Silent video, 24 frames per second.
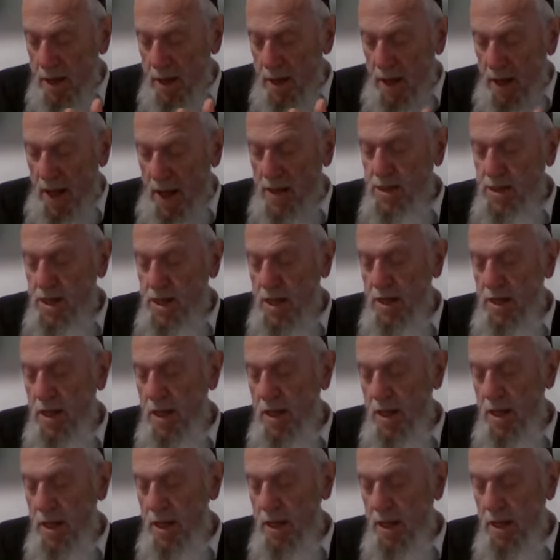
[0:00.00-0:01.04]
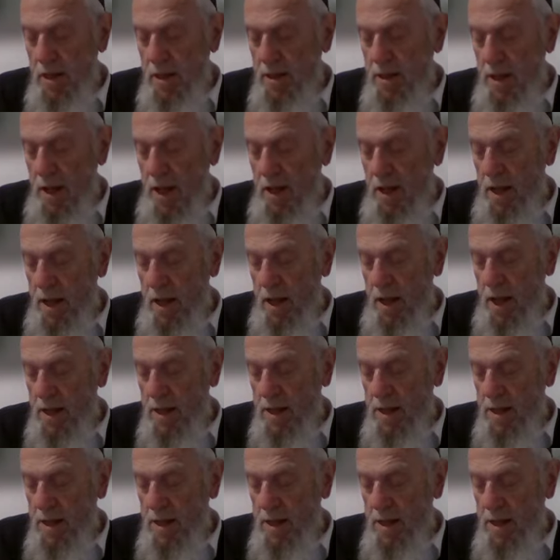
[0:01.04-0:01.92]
less than, than, than